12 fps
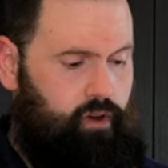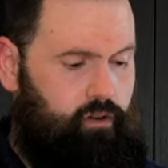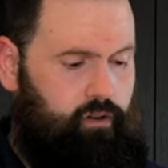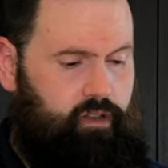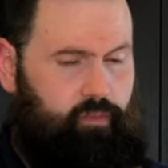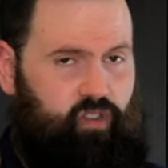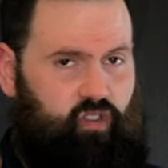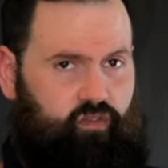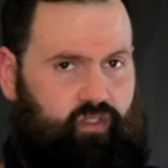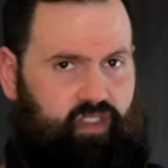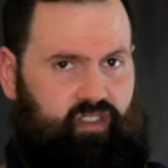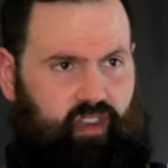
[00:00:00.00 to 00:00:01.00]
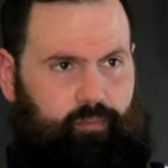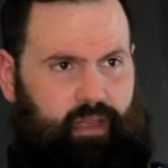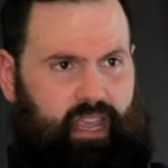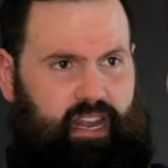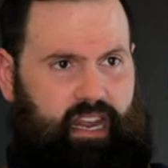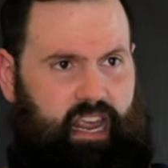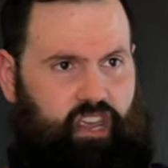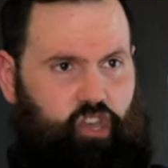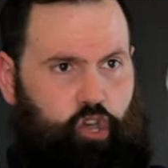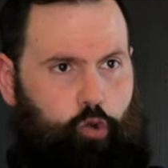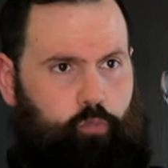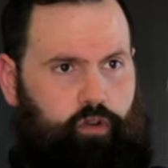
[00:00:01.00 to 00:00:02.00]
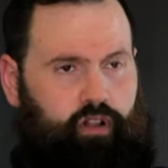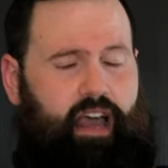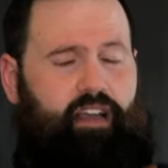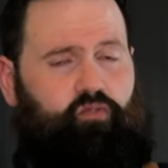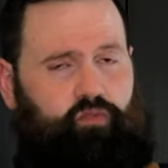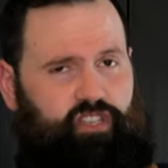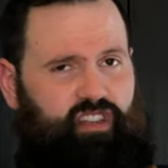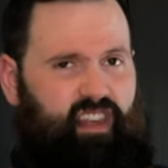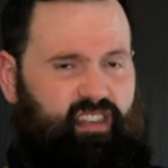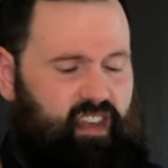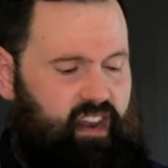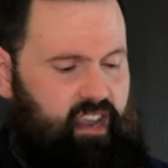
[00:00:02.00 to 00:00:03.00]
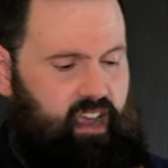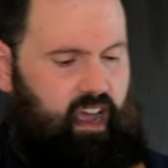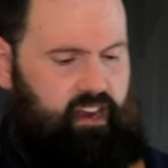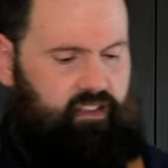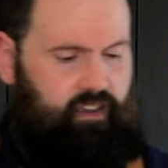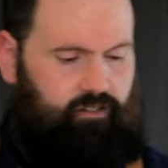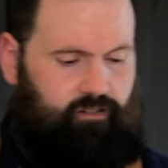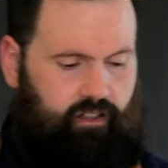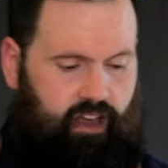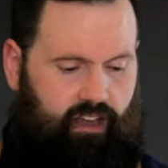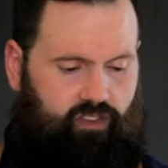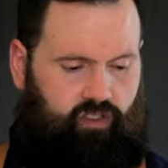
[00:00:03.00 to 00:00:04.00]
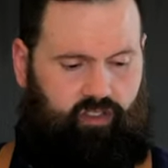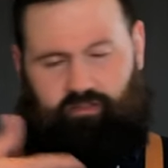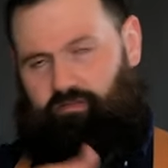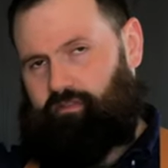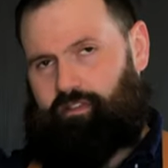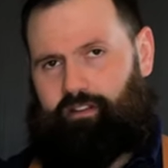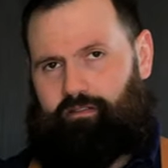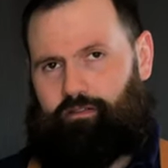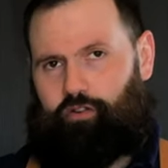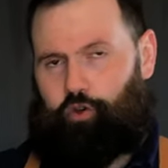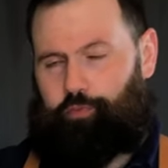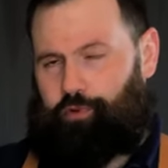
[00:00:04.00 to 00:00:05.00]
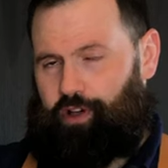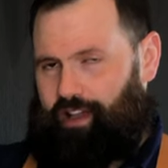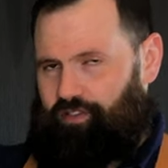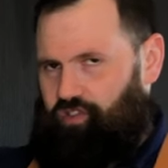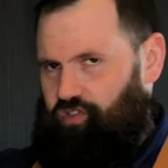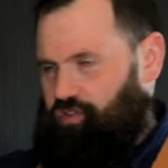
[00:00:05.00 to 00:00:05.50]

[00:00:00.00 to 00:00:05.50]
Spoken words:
going to be serving this up in a coupe glass, which they said a cocktail glass, and coupe glass is